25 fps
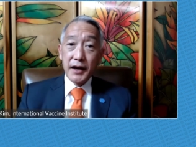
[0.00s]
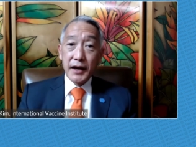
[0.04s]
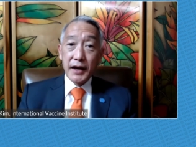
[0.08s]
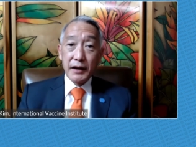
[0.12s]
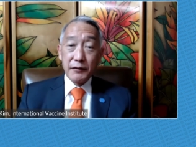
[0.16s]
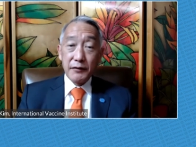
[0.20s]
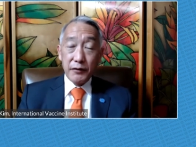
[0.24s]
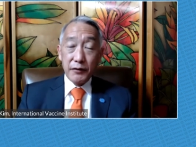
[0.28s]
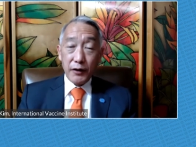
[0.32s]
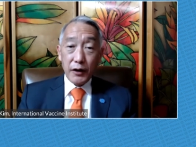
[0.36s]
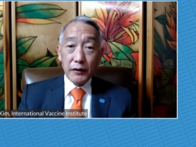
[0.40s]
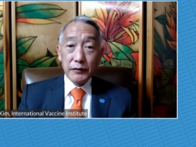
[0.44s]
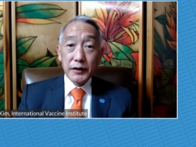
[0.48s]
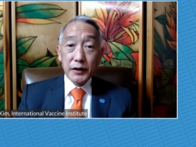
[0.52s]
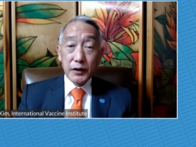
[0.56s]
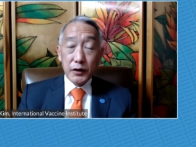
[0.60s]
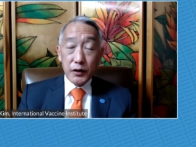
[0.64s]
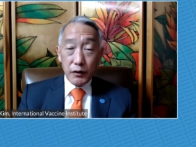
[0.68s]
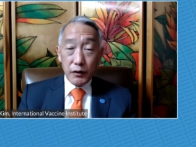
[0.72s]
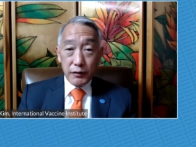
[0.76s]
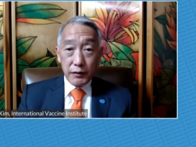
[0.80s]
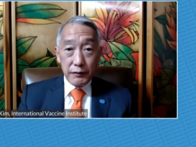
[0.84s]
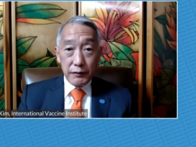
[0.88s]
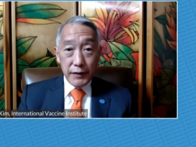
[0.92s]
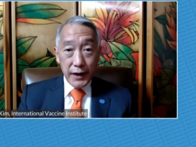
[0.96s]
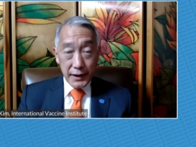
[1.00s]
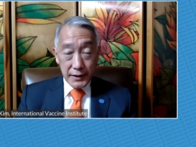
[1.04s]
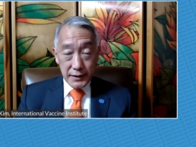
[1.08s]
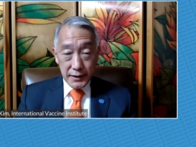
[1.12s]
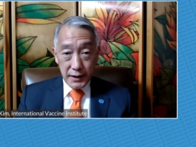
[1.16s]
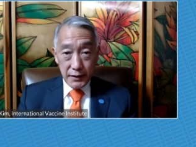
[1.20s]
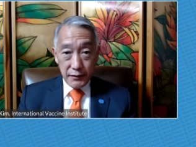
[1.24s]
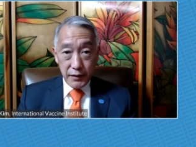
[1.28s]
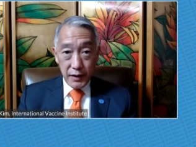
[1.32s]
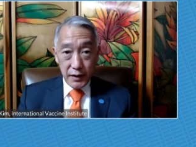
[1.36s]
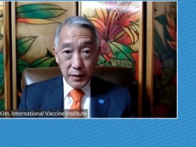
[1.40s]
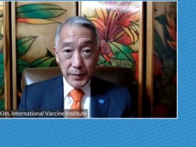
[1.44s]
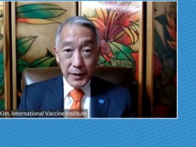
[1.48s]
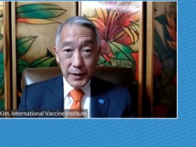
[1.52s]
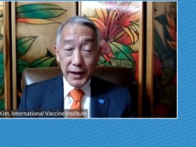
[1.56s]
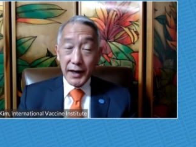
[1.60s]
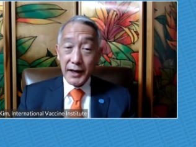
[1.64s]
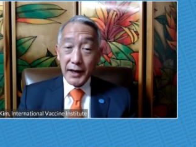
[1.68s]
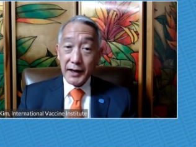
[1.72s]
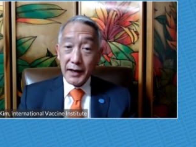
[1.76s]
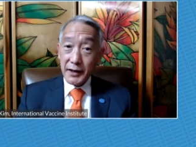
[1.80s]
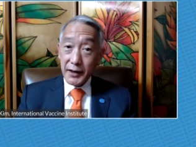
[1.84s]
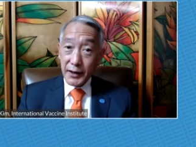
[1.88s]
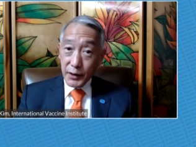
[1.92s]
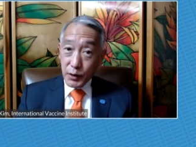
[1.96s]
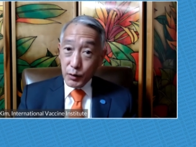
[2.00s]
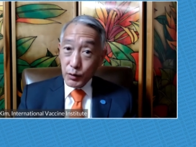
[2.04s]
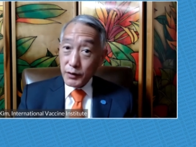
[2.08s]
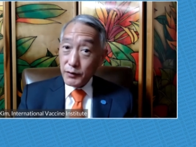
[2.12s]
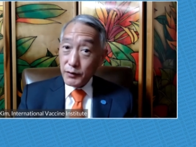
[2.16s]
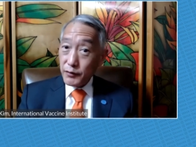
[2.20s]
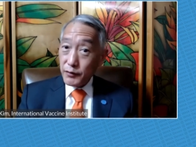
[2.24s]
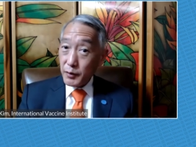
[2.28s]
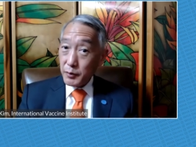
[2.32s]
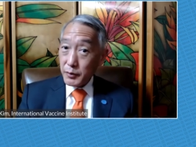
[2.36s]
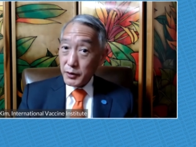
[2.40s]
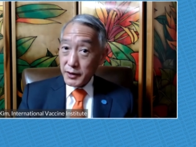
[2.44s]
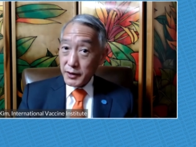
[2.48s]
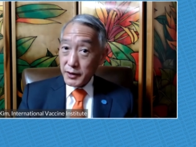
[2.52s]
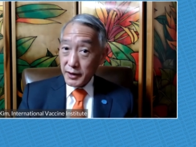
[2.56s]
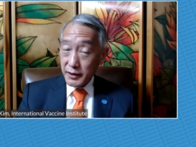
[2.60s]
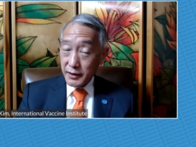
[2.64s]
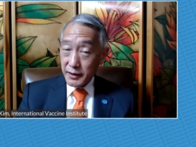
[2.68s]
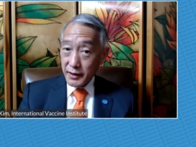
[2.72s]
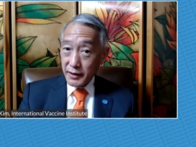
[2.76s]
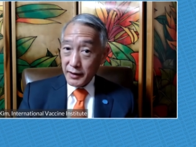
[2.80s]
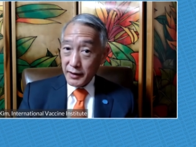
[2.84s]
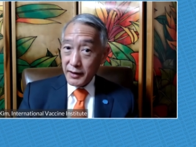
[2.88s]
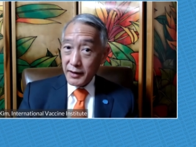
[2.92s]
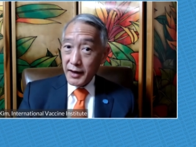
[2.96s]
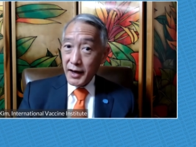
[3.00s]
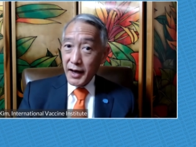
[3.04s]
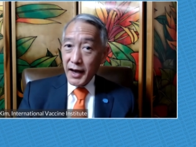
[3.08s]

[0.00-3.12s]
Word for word: involved in COVID vaccine development, and another one from Moderna.